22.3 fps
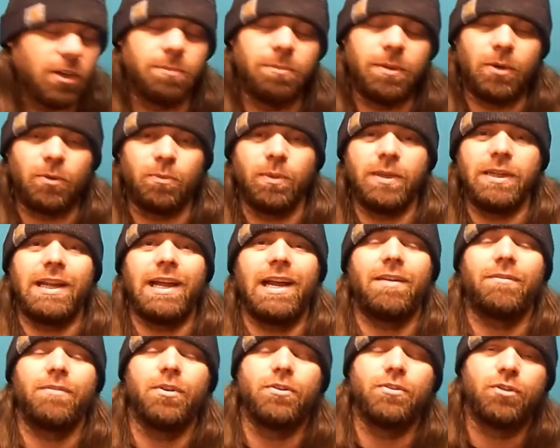building, we didn't have
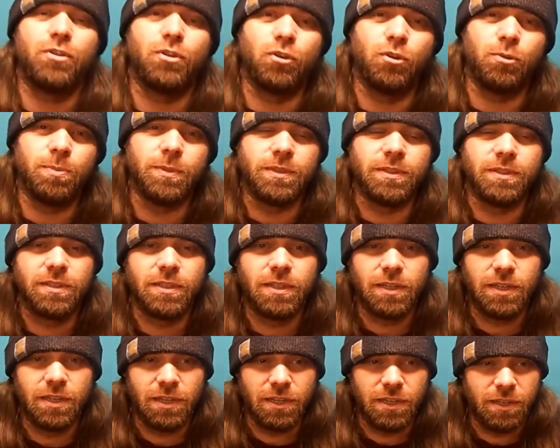YouTube, and
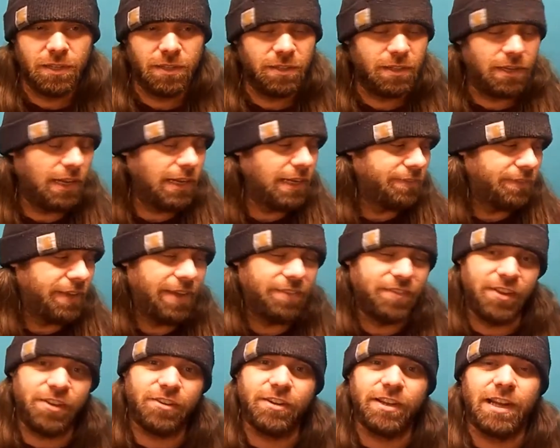I didn't even have
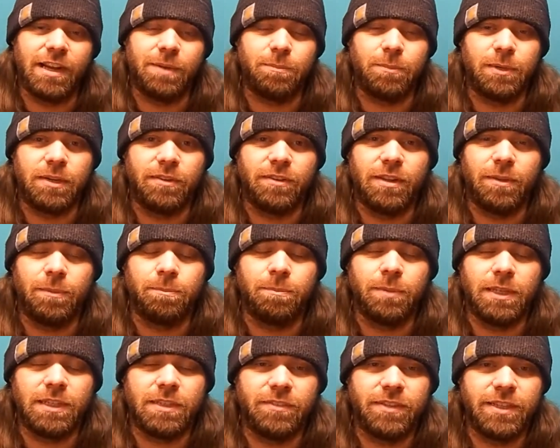internet up when I lived in
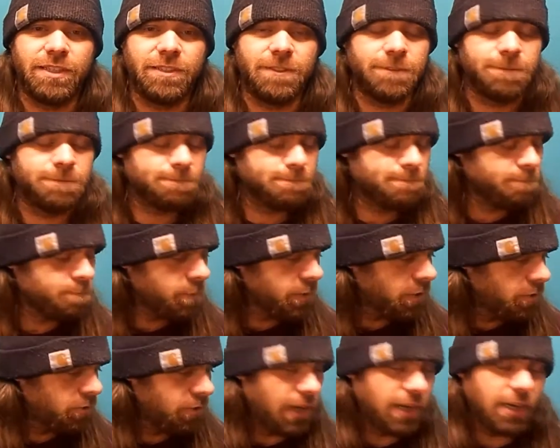Pennsylvania.
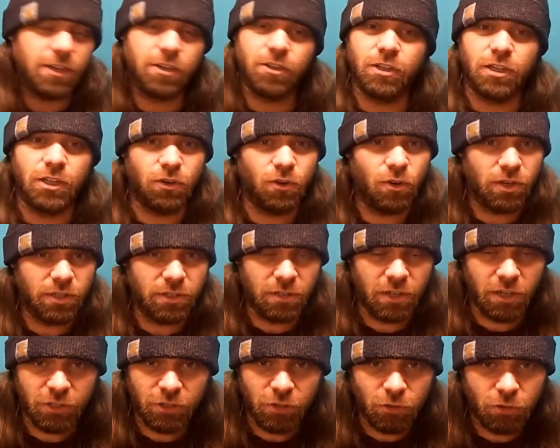So I couldn't go on a
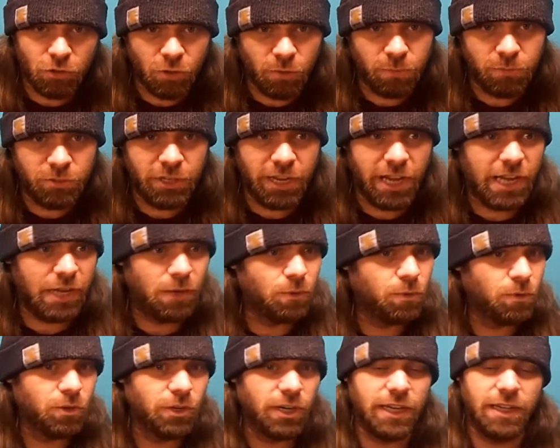YouTube channel
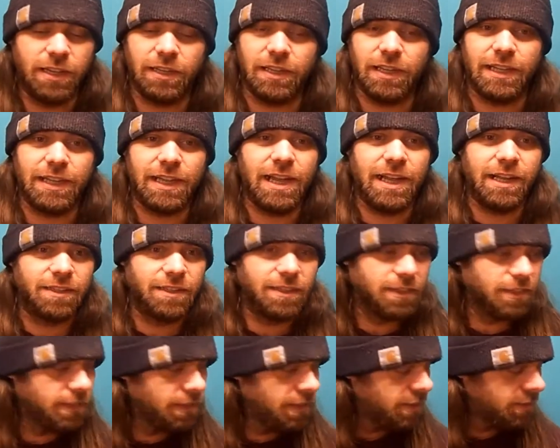or anything like that.
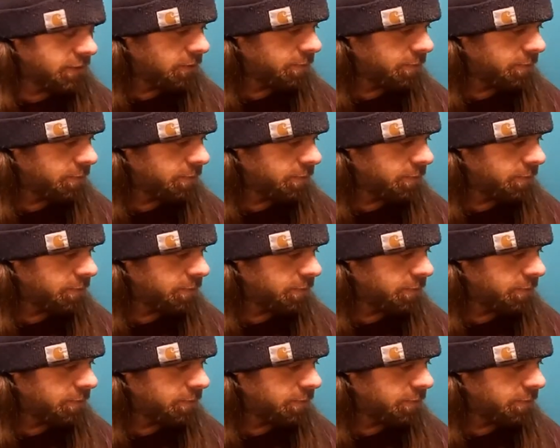So